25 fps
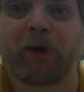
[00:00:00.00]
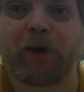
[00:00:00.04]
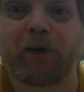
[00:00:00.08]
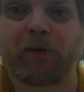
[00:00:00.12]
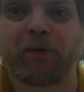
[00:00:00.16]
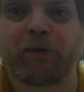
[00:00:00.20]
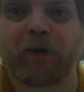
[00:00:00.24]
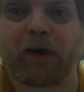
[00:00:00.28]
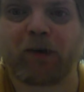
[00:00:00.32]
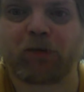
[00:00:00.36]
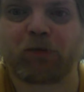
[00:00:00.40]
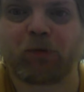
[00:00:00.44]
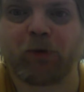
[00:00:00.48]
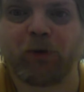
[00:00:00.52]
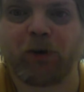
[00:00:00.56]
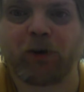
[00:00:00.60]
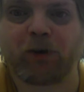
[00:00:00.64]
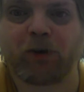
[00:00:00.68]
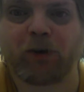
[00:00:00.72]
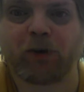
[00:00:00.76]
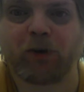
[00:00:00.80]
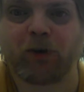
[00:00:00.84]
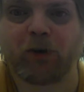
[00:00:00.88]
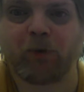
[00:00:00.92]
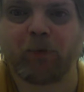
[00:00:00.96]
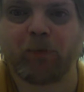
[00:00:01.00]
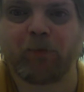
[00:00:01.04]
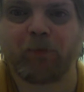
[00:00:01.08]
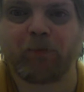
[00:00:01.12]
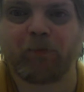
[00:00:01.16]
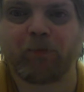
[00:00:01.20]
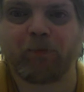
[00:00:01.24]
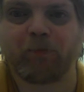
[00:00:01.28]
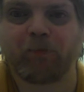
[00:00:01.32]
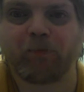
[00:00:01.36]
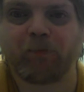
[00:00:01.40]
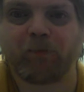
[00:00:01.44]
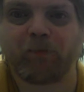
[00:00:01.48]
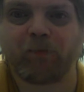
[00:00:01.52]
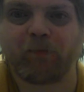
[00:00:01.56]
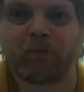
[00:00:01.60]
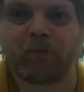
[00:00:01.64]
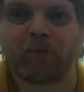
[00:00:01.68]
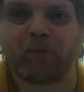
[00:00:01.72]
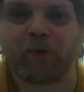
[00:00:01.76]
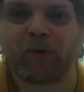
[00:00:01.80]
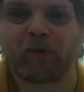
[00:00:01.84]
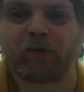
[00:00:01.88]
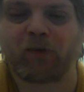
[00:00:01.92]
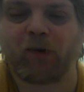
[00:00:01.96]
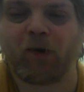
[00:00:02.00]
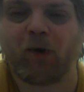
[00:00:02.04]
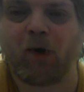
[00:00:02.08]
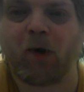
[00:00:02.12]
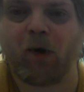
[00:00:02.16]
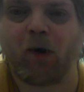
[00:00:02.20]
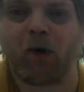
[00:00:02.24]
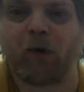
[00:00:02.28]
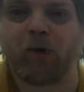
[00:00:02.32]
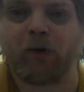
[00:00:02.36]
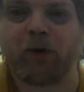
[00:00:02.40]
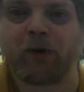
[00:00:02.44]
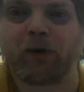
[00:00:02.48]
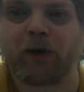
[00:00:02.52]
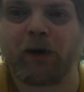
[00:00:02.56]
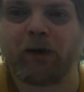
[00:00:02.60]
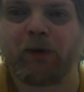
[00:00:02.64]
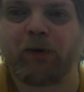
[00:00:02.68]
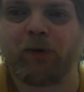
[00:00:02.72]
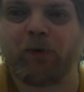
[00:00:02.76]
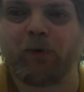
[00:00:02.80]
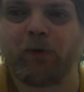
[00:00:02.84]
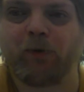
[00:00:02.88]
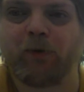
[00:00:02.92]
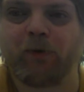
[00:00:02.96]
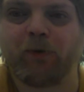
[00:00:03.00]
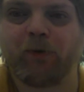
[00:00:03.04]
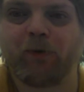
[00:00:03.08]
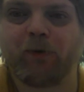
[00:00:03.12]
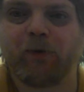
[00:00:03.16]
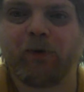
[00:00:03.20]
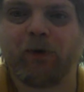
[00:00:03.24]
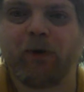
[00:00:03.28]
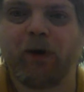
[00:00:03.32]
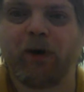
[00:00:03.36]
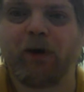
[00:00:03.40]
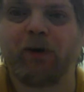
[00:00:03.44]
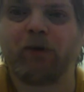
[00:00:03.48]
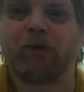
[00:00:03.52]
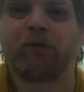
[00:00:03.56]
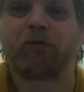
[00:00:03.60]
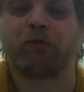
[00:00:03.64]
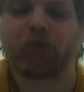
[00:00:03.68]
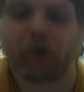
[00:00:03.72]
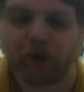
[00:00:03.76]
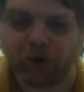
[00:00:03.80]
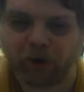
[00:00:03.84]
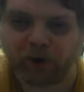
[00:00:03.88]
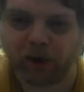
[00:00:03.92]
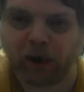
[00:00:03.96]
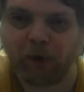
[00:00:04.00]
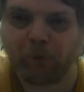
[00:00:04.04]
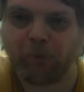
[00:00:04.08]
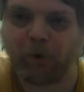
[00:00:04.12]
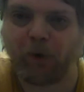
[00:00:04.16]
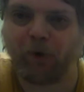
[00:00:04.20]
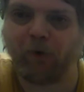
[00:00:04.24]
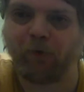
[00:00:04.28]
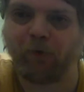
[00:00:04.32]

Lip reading: with it. That's what you're gonna do. That's all you can do, and try and keep